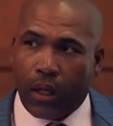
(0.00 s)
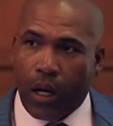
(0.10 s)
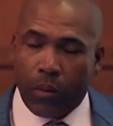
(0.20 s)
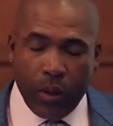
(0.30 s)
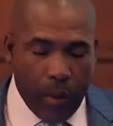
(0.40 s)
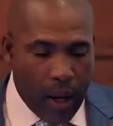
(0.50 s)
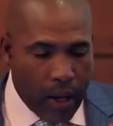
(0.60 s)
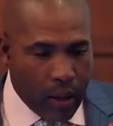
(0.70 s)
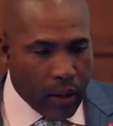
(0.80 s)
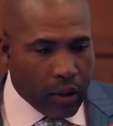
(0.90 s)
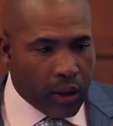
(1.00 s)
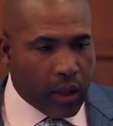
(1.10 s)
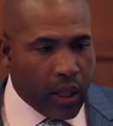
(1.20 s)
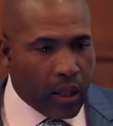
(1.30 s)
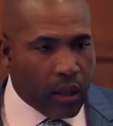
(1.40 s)
come to my
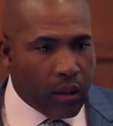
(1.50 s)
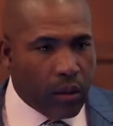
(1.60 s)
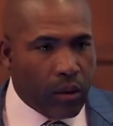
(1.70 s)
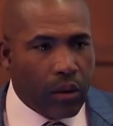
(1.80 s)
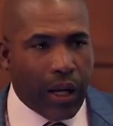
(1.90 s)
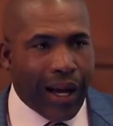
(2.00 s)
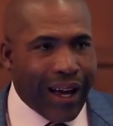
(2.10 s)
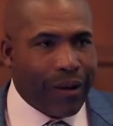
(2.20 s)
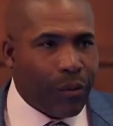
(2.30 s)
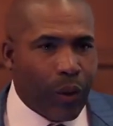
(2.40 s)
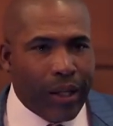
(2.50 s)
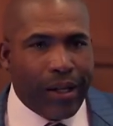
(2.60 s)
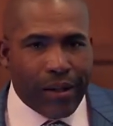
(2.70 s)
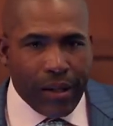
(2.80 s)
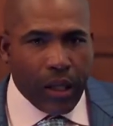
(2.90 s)
study. We
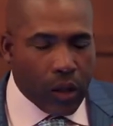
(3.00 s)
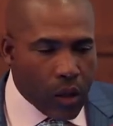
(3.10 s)
need to sit